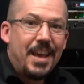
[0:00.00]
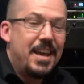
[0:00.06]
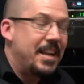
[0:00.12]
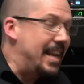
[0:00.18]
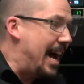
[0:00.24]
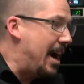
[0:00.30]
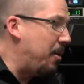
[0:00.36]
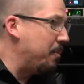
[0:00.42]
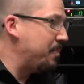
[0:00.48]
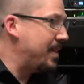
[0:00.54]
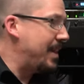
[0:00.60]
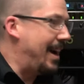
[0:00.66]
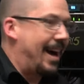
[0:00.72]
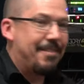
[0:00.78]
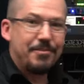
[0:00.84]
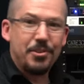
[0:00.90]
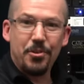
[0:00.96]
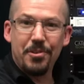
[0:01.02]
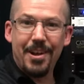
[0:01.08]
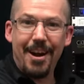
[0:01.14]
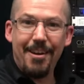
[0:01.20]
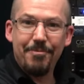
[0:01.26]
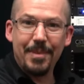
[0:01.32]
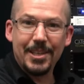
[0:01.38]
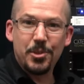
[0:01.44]
Now, I've turned
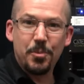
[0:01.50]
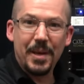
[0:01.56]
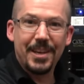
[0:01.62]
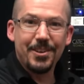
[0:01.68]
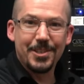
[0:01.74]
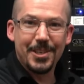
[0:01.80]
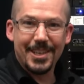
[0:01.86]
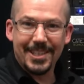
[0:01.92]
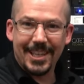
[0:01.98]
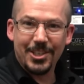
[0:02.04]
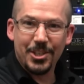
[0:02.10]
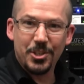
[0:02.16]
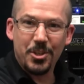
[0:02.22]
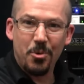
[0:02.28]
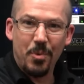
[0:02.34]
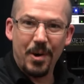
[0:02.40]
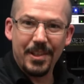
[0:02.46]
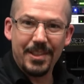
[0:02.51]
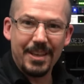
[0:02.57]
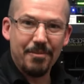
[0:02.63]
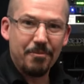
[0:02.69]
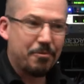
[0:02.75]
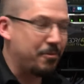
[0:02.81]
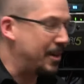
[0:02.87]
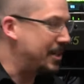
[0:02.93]
off my speakers because I just don't want the
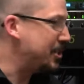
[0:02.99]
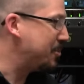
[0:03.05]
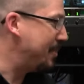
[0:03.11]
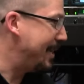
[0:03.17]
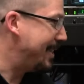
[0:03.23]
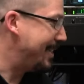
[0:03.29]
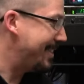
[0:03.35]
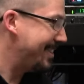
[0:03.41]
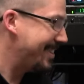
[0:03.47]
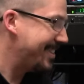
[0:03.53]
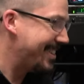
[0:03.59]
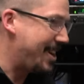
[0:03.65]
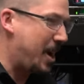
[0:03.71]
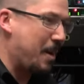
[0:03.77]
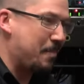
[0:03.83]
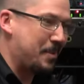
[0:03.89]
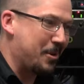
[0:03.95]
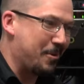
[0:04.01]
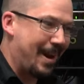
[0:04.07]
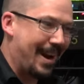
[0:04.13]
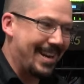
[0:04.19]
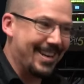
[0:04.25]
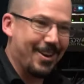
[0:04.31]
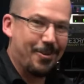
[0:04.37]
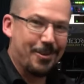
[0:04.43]
infringement
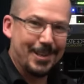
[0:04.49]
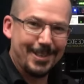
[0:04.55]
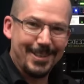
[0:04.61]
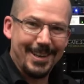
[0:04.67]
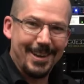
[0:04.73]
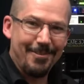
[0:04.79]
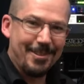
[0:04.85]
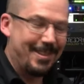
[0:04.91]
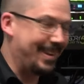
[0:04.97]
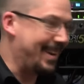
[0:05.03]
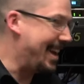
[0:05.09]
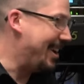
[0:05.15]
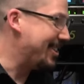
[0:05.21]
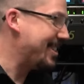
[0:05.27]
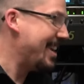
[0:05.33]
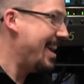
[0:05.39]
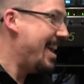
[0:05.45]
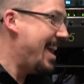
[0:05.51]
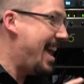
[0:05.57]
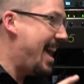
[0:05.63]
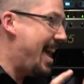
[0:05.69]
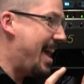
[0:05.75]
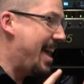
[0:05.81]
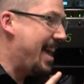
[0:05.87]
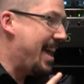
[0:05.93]
copyright notice and everything else.
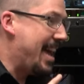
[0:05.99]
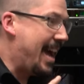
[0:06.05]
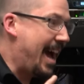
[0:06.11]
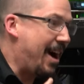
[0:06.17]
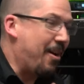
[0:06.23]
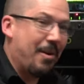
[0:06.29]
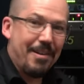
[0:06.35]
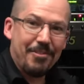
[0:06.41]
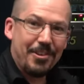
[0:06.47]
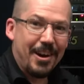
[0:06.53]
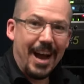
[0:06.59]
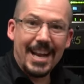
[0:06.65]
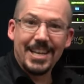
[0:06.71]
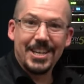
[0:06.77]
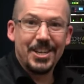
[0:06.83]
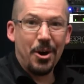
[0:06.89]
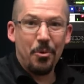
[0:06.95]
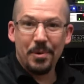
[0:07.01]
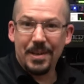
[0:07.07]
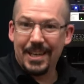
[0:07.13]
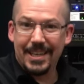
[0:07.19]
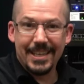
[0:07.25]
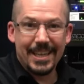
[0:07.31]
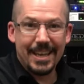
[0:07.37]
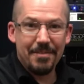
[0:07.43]
However, I don't
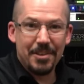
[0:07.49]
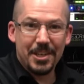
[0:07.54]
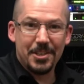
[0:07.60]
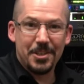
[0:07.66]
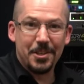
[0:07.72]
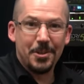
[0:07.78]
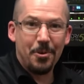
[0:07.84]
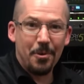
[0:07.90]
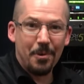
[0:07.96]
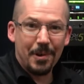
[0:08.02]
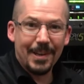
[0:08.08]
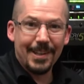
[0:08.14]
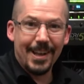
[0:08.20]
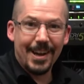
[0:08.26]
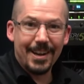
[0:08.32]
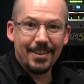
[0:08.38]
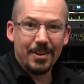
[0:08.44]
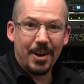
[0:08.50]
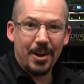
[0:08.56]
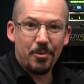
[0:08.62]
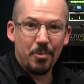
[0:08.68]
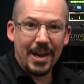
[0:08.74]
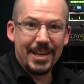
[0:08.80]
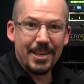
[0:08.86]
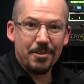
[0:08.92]
need to give you a tutorial on,
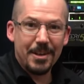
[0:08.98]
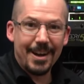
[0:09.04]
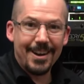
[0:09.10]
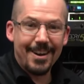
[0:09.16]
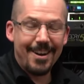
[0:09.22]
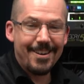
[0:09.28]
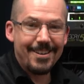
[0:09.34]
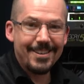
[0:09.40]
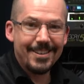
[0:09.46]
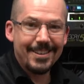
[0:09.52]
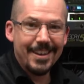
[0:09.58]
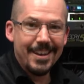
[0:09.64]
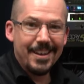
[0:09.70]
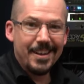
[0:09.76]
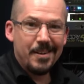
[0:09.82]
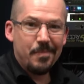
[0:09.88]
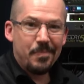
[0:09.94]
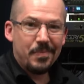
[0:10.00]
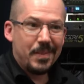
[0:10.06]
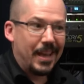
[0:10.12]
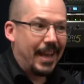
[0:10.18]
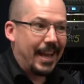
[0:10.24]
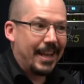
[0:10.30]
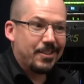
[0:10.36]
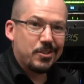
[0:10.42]
on radio.garden.
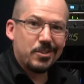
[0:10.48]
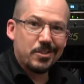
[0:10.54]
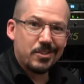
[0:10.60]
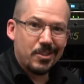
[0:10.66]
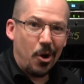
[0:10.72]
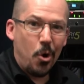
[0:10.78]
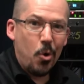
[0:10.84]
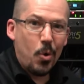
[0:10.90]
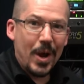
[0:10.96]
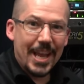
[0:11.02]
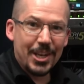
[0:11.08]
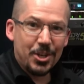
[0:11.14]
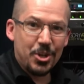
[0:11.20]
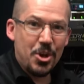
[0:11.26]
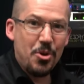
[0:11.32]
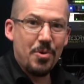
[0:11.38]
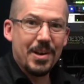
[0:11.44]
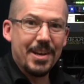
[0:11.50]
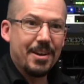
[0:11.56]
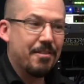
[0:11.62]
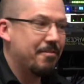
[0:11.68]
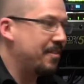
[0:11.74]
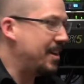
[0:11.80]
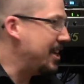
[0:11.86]
It's so intuitive.